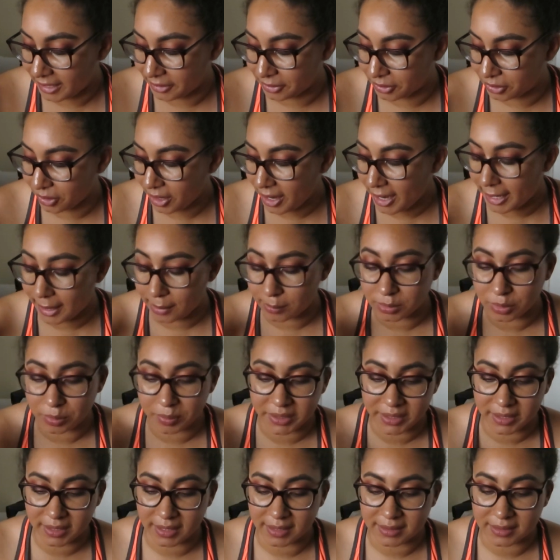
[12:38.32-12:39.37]
grabbed
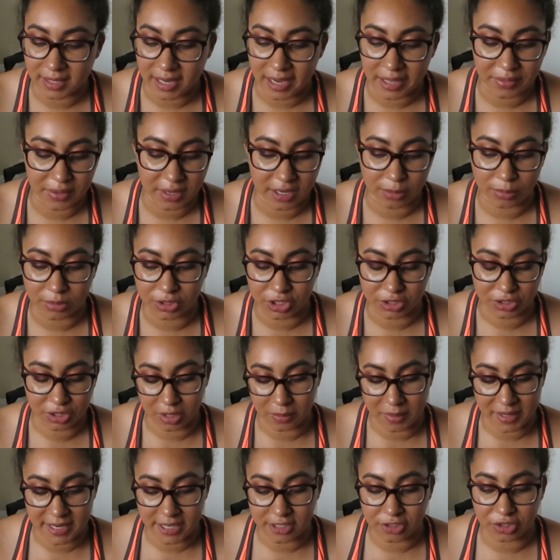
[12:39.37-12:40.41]
because I thought it was just
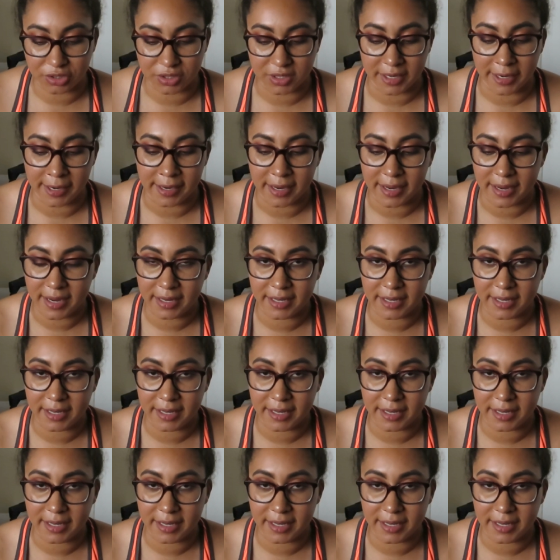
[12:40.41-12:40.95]
going to be interesting.